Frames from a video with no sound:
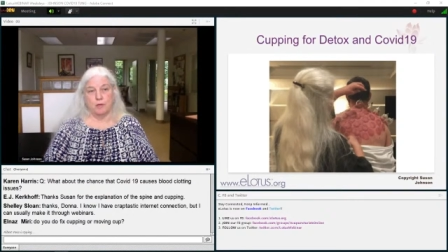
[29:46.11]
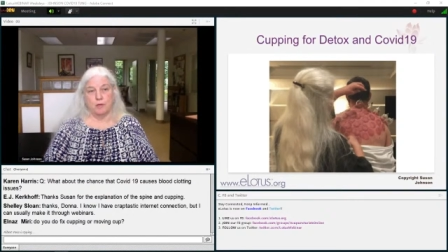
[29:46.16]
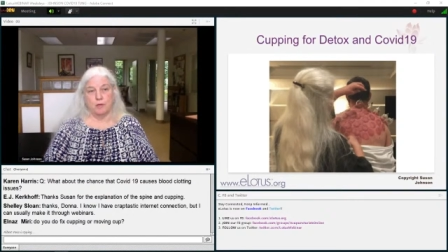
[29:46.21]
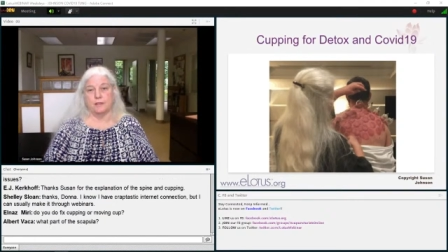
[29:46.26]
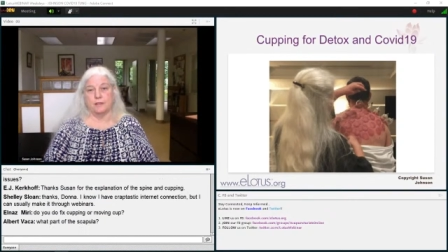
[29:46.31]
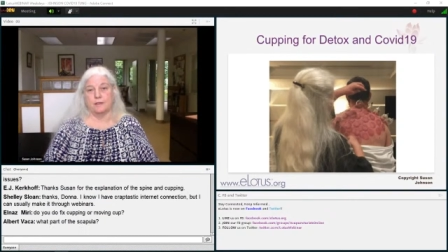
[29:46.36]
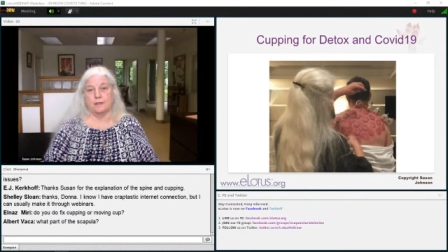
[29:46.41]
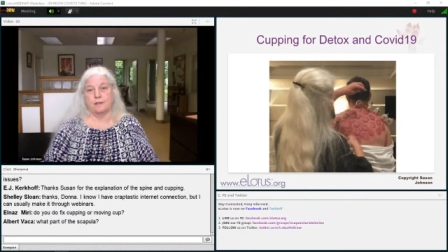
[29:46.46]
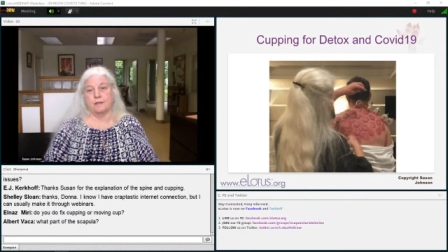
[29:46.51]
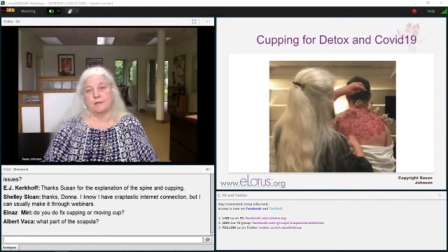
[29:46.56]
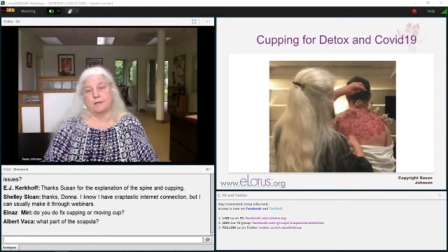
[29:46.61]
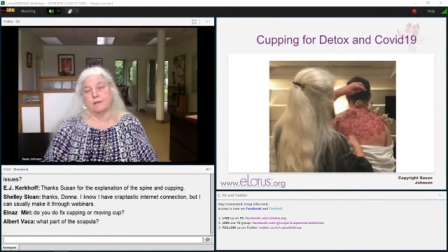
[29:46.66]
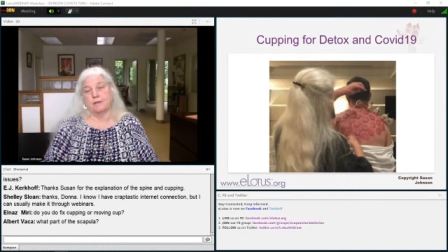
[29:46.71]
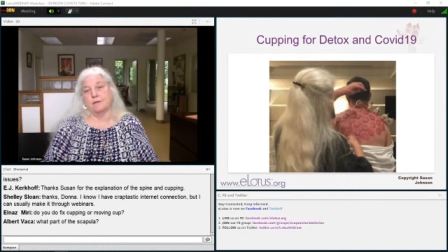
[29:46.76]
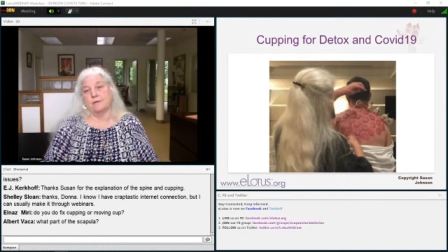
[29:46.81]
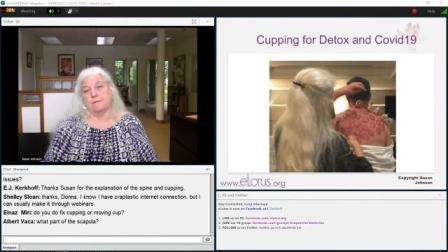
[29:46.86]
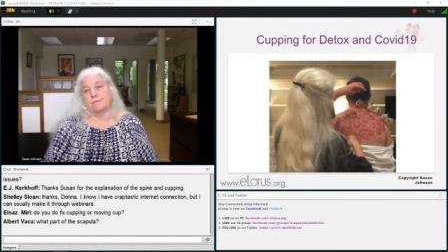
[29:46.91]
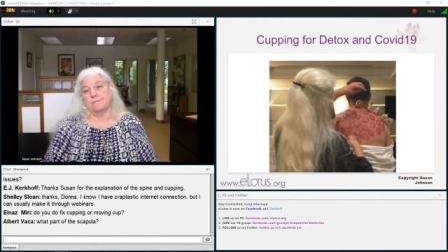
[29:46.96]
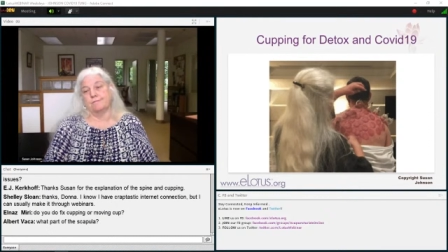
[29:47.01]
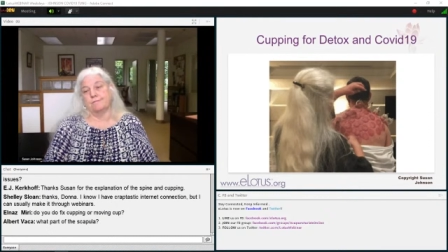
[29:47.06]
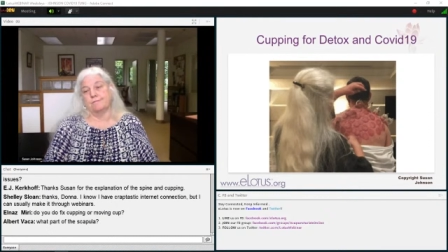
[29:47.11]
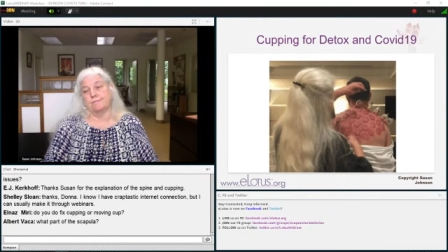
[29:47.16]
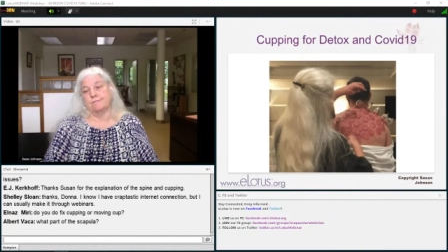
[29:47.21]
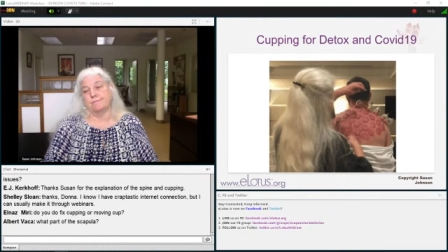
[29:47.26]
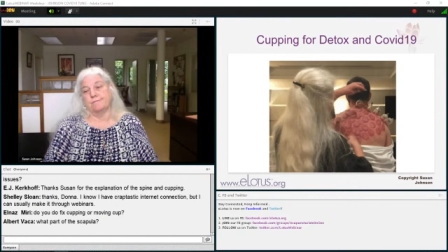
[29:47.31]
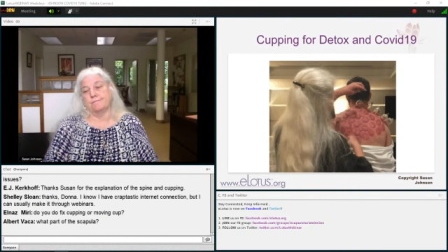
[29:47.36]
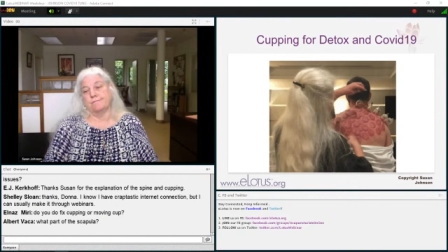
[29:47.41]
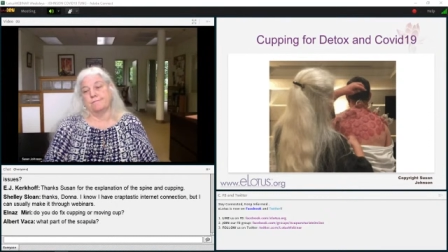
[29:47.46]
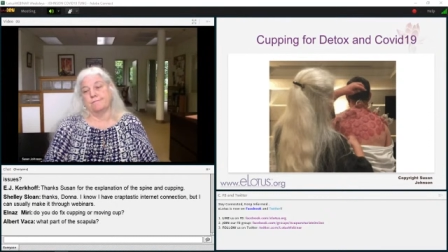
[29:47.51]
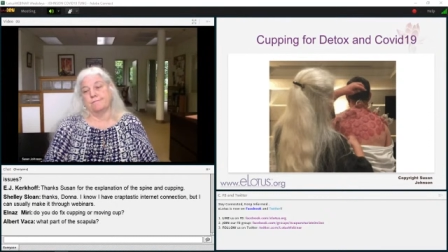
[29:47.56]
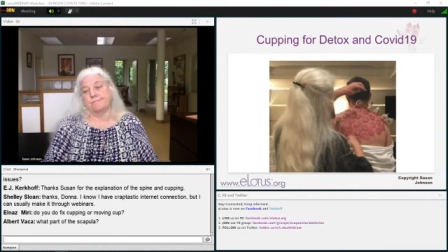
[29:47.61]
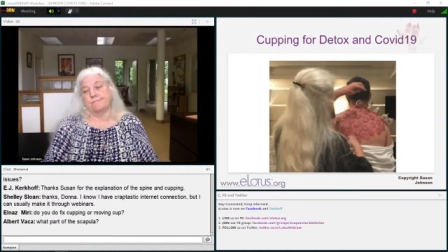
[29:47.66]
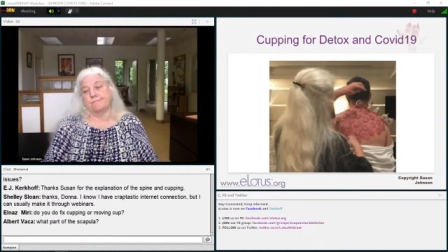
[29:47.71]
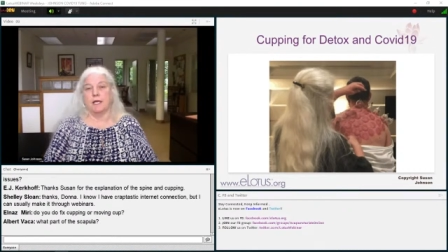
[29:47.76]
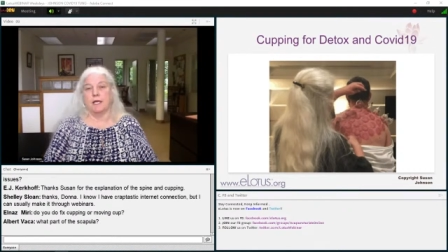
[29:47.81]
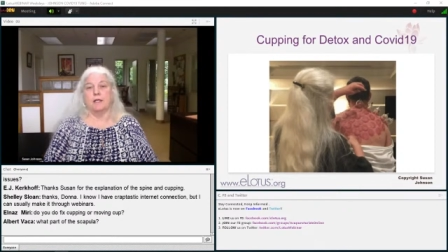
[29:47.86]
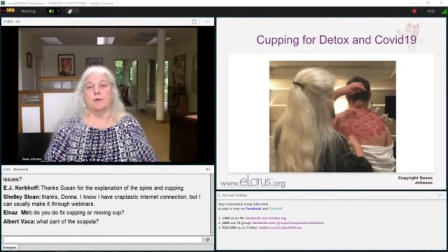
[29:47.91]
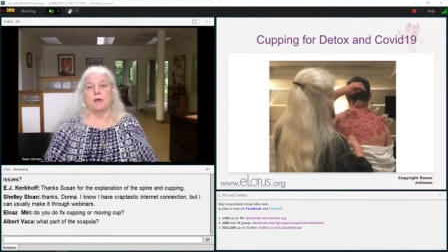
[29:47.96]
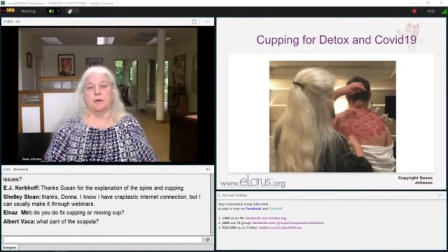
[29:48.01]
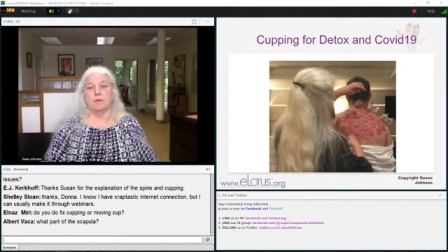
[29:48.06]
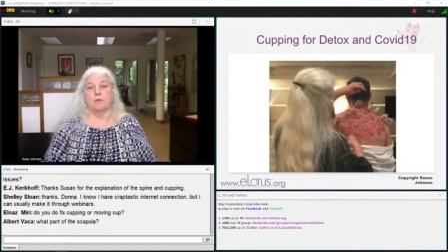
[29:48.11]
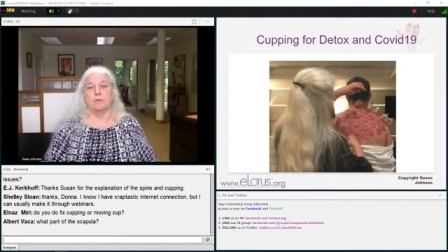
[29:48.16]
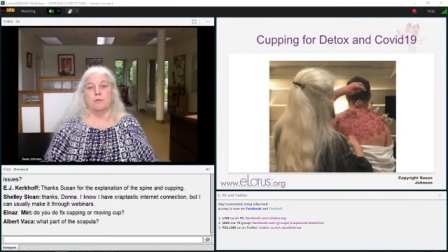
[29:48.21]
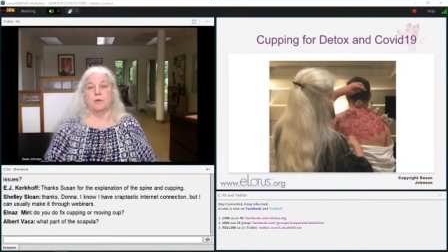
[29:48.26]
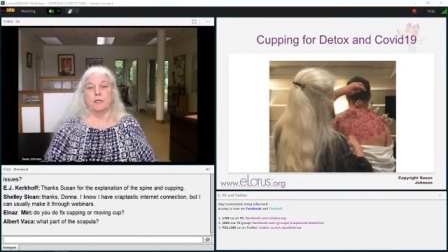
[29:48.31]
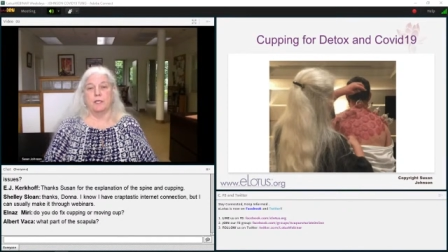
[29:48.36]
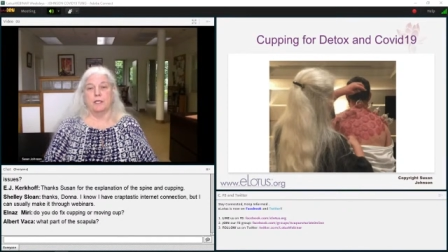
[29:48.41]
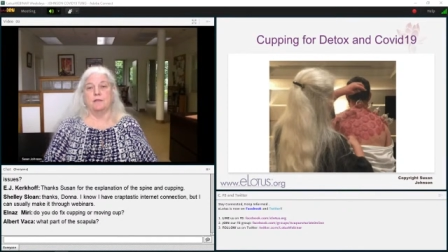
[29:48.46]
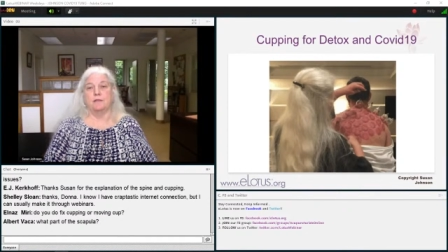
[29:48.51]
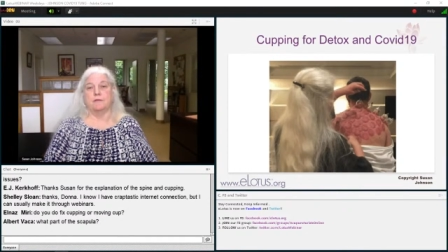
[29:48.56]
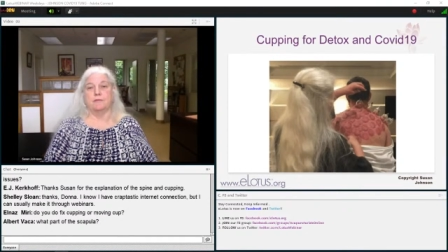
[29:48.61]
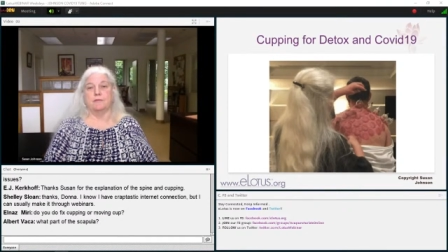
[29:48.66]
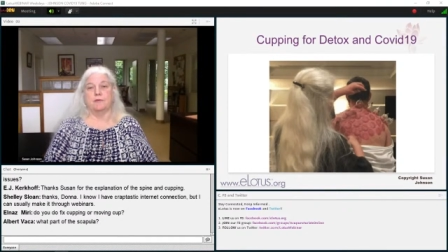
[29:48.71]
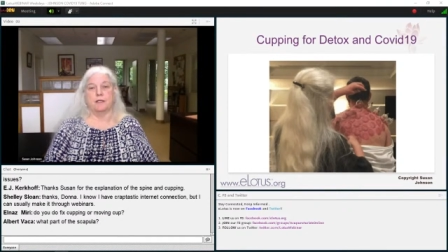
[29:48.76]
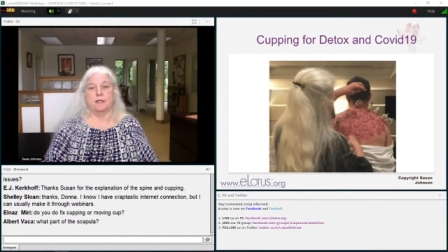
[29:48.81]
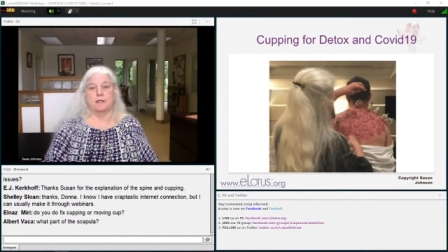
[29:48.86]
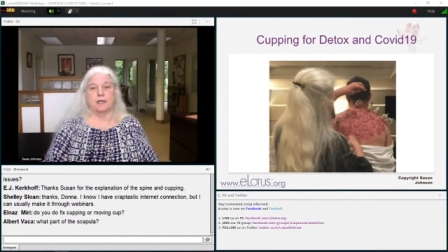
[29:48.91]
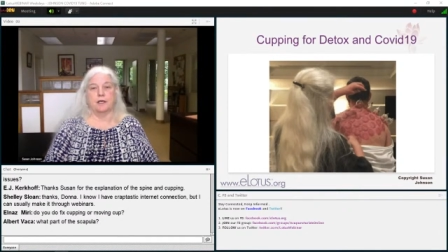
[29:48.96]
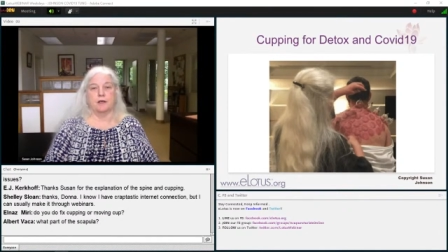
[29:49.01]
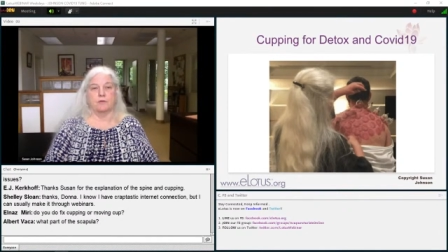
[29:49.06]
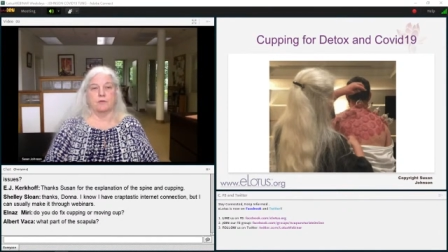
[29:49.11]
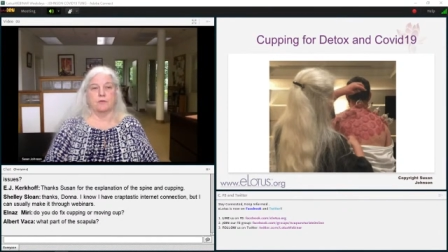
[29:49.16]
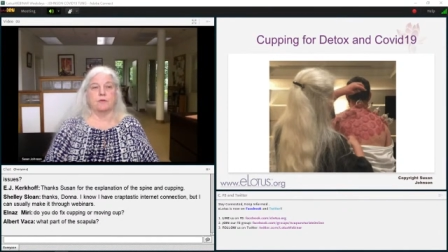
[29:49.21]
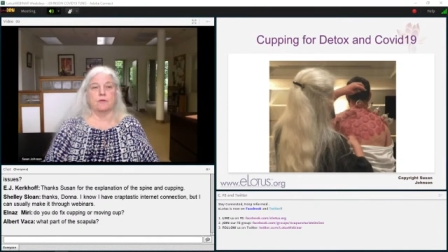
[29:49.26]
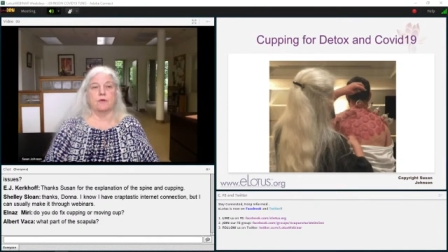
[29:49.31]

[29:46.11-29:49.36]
But, you know, anyway, we need to find out.